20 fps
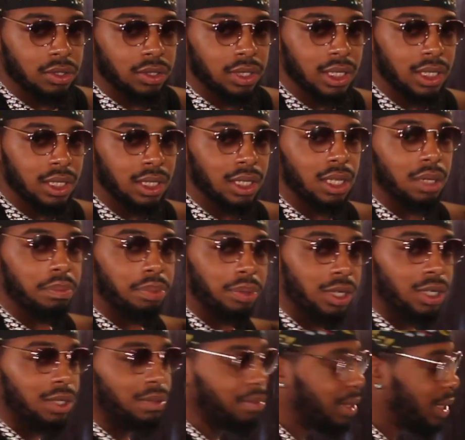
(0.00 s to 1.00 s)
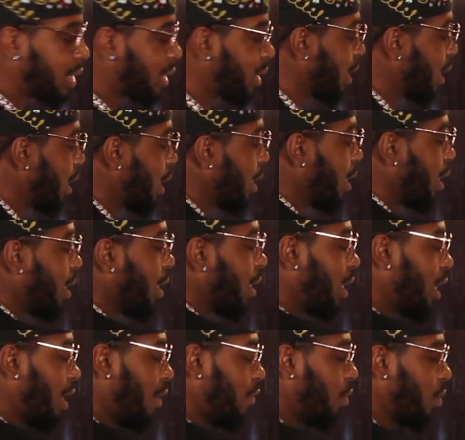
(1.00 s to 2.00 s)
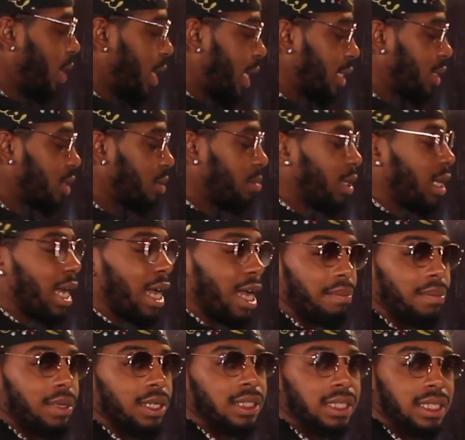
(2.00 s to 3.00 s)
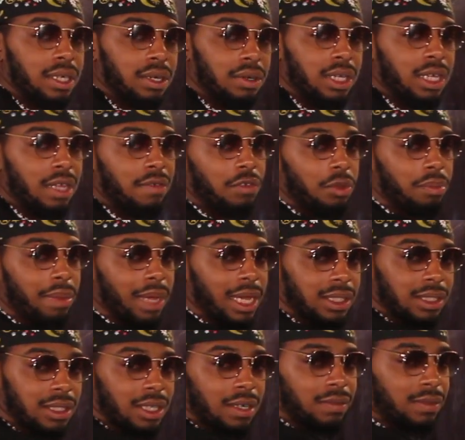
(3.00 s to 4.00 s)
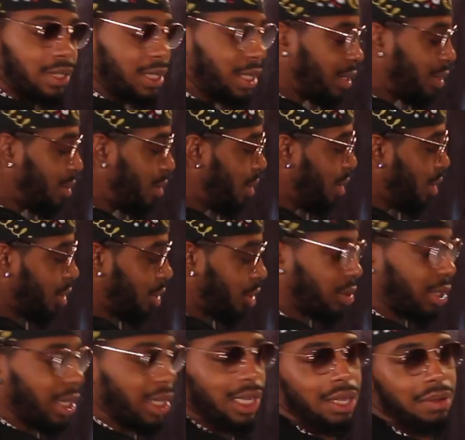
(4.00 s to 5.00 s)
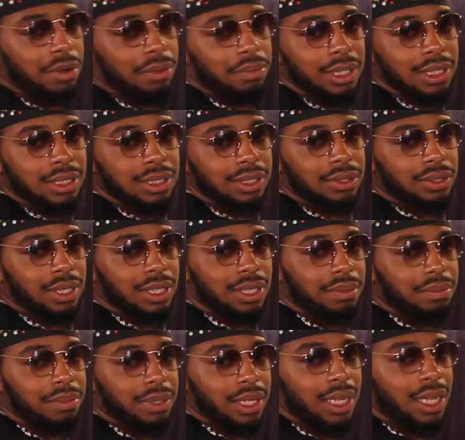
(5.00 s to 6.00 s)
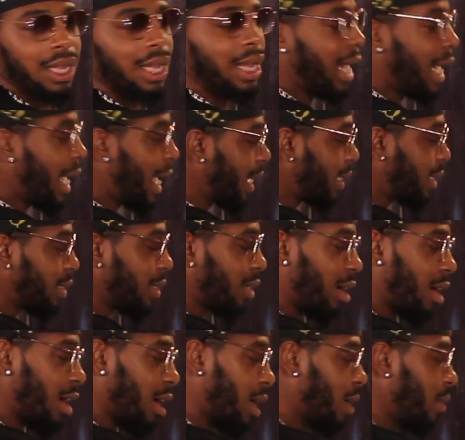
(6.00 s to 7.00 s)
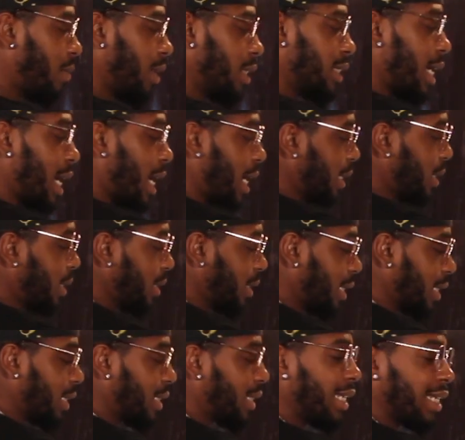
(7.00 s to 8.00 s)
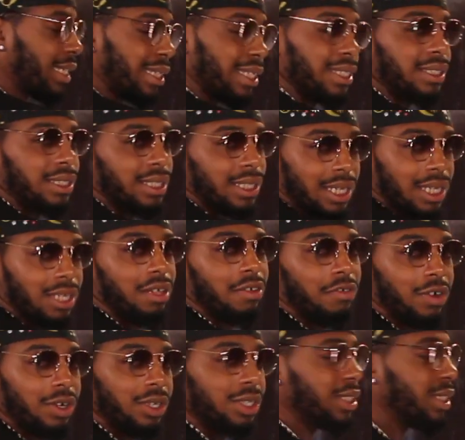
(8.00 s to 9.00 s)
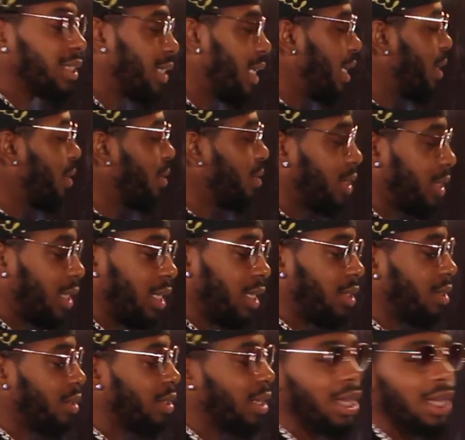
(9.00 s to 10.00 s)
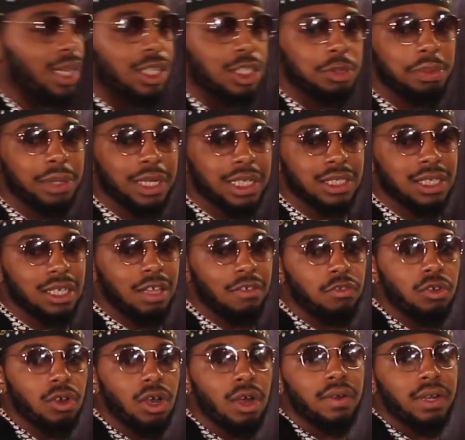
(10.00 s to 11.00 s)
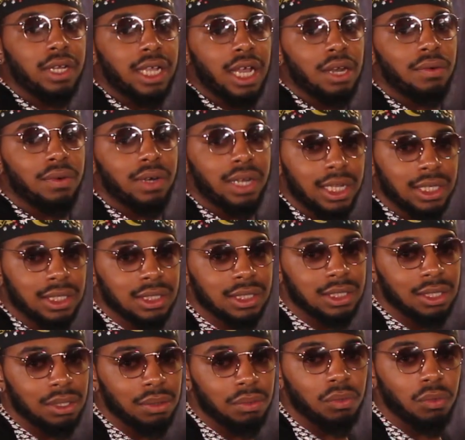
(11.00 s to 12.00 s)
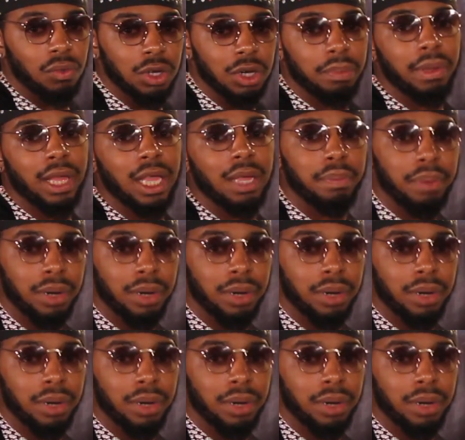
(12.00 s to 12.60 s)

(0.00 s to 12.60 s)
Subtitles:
credit and pretty much give you an estimate of how much they're going to give you based off that. You can go straight in with business credit, but I always highly suggest get this together first because they're going to check you. Especially if you already got a relationship with a bank